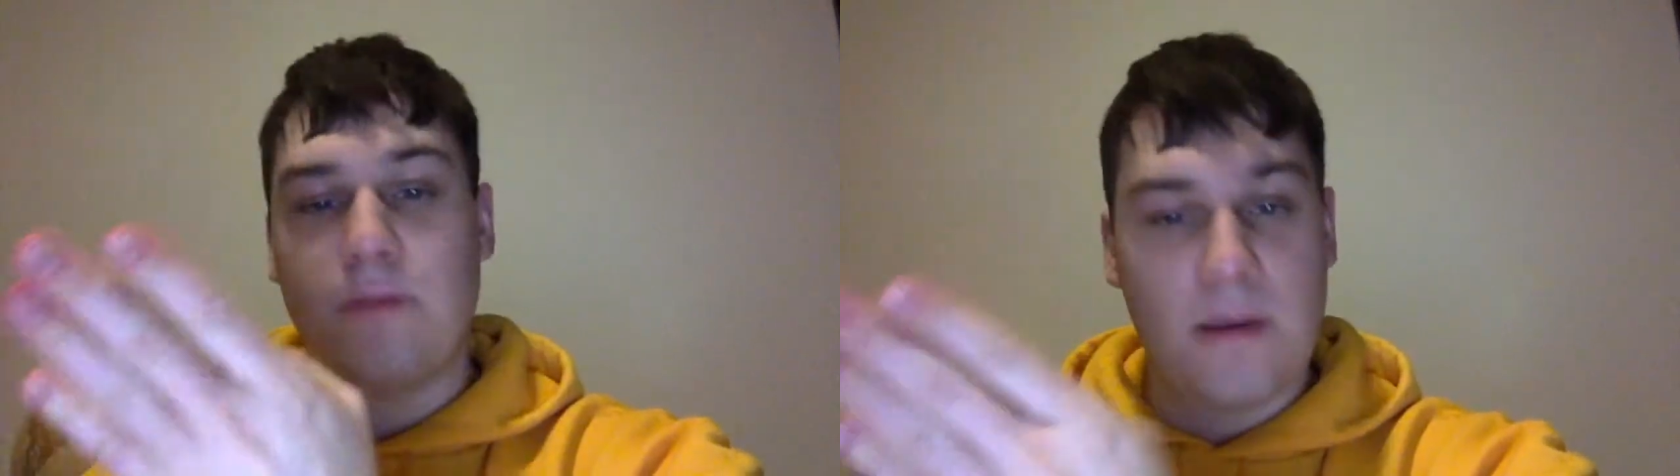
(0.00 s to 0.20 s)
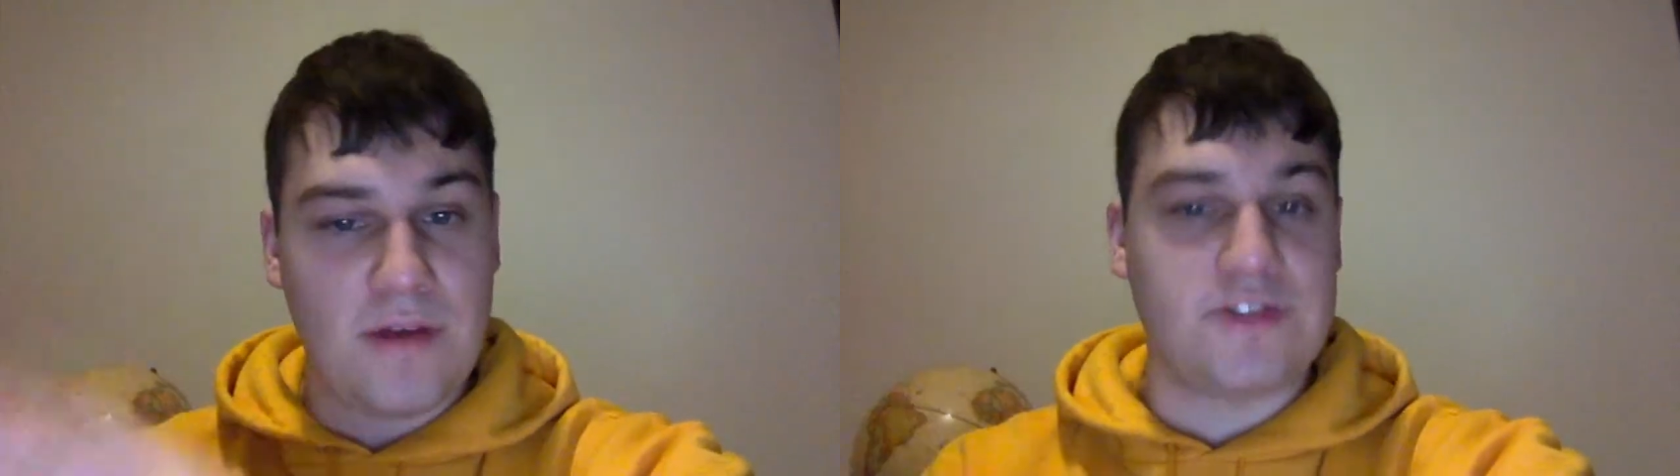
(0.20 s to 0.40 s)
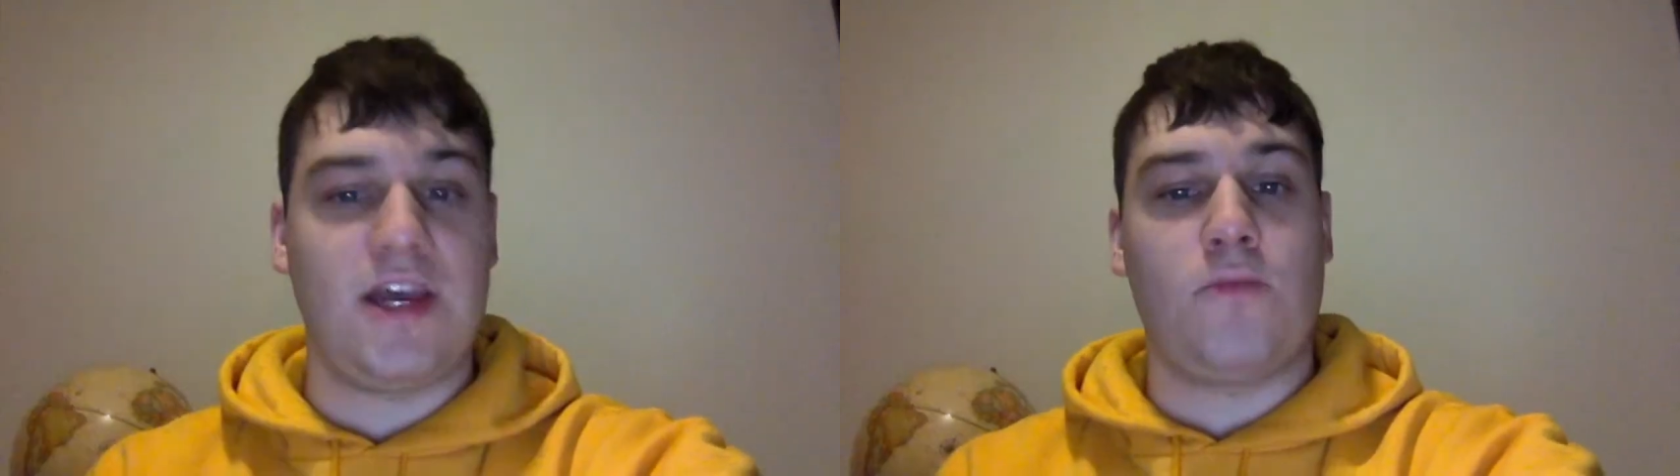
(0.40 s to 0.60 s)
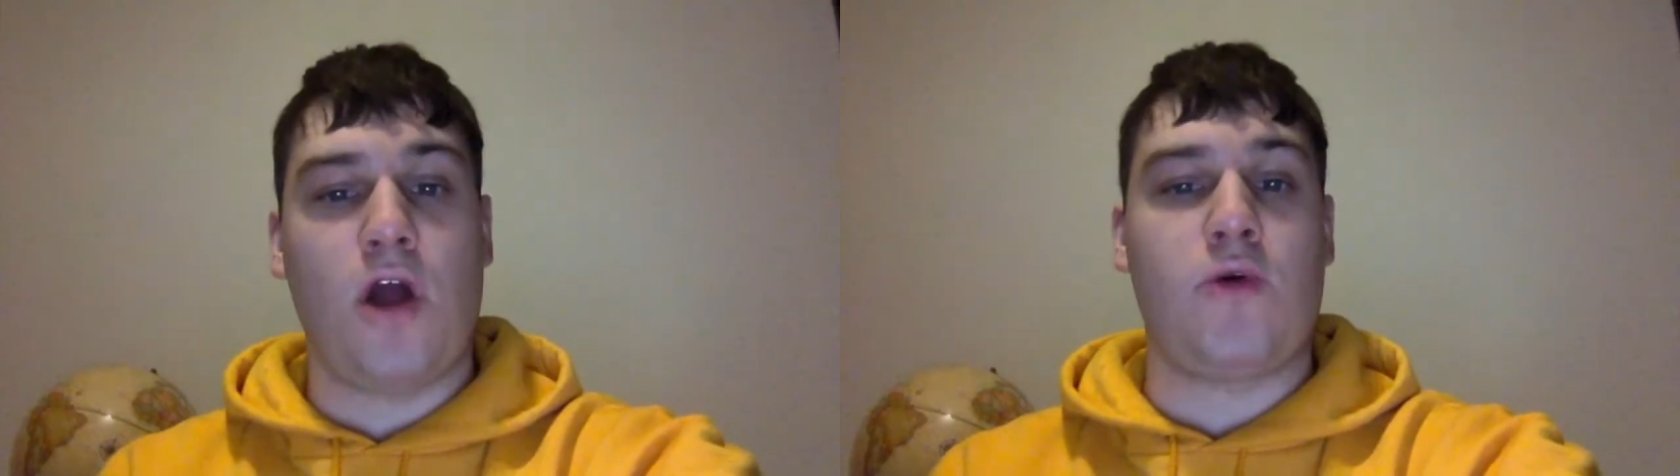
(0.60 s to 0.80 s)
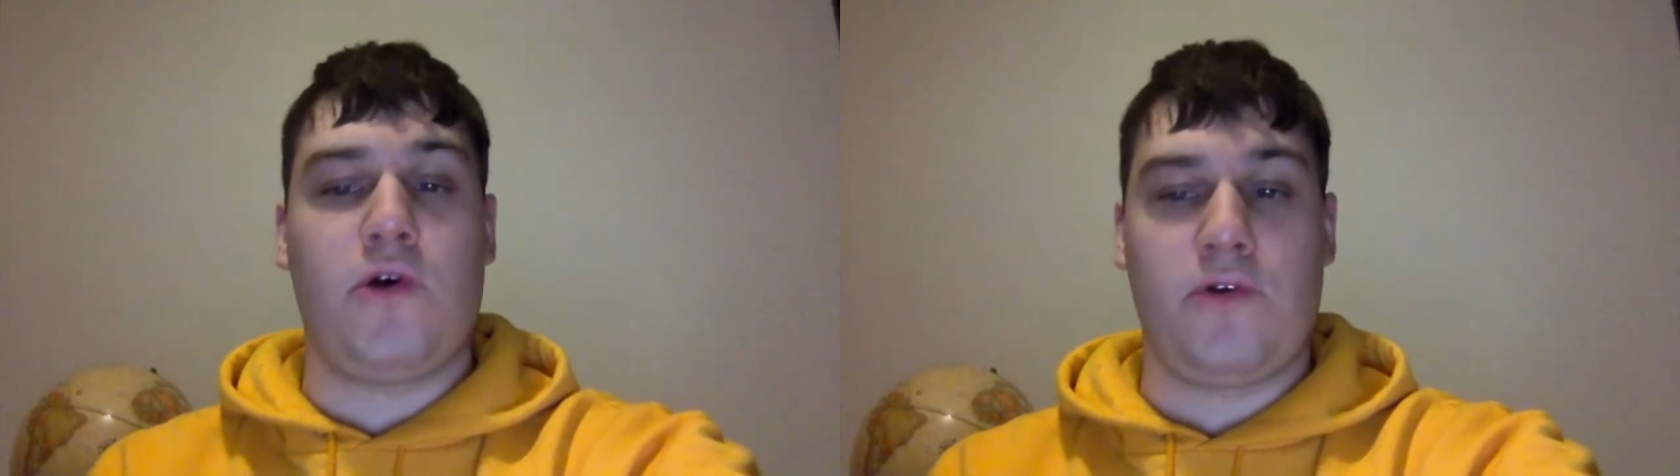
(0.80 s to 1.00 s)
Maybe if Sam
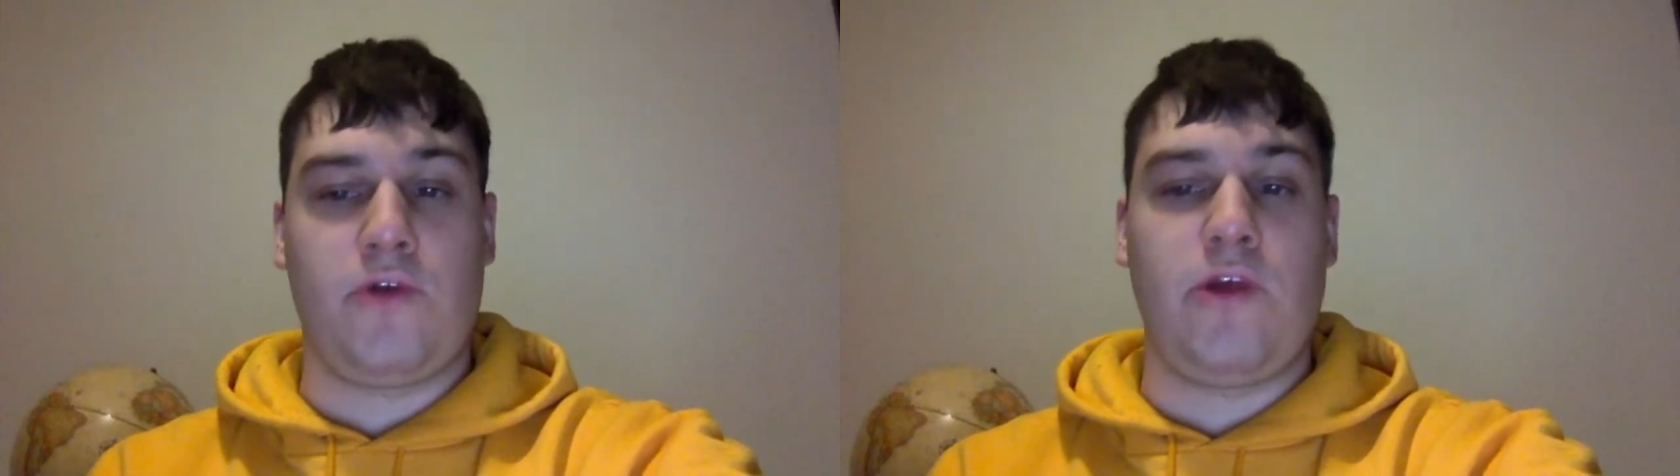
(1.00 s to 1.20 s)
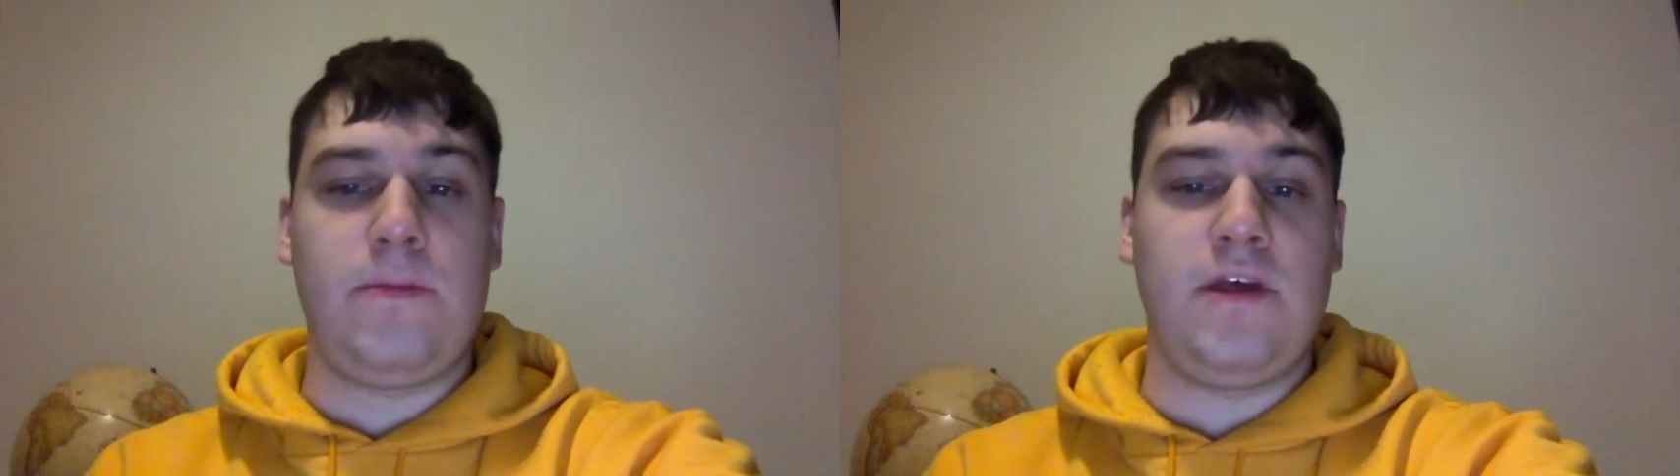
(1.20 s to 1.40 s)
Rockwell can creep